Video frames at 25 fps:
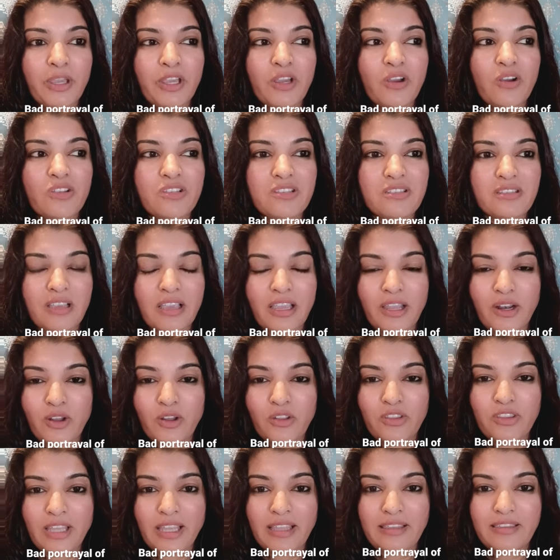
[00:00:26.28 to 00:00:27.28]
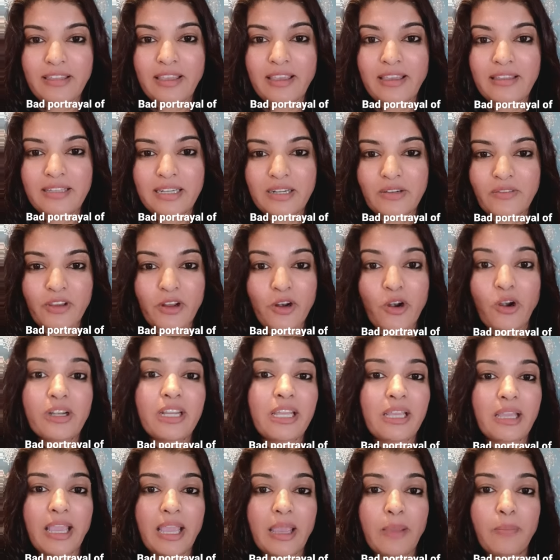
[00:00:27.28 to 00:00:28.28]
because they think that we are
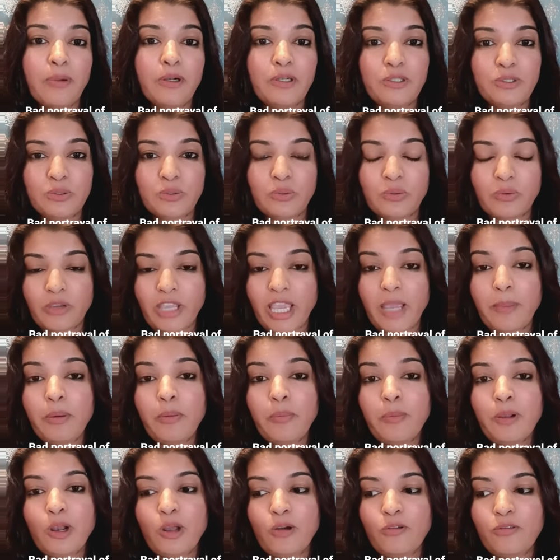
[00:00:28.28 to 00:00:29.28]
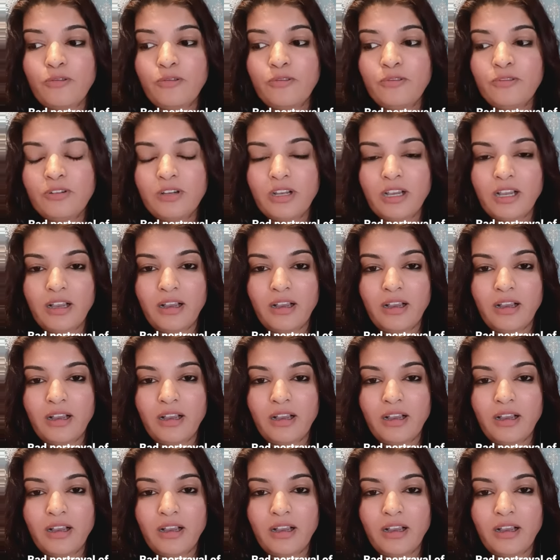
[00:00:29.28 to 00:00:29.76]
not capable of